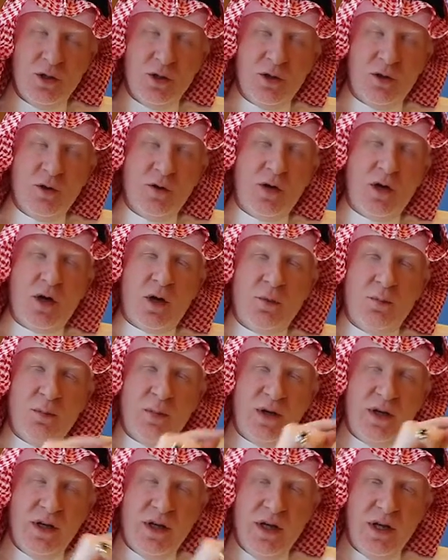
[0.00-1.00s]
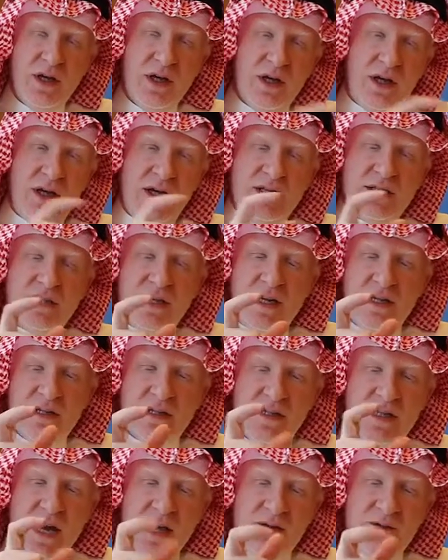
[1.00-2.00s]
Or the company,
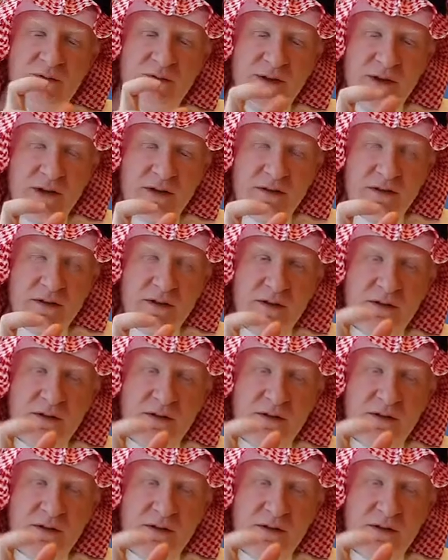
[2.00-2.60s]
it's that fit.